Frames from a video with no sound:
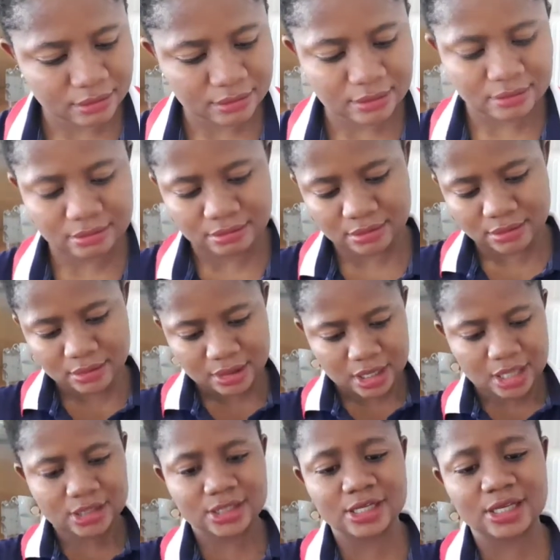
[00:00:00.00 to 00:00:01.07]
I
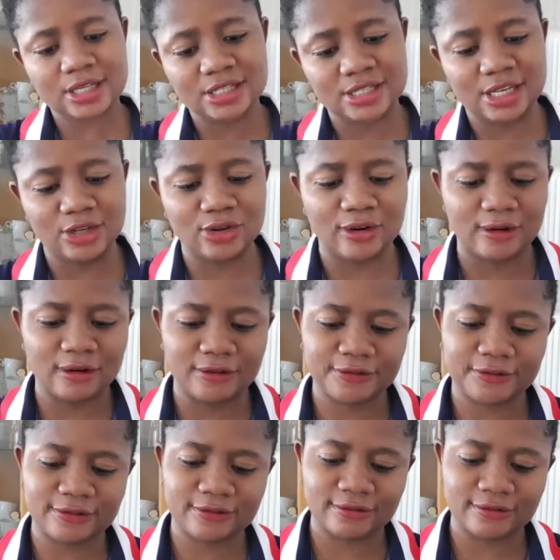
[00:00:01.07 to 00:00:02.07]
think it's enough.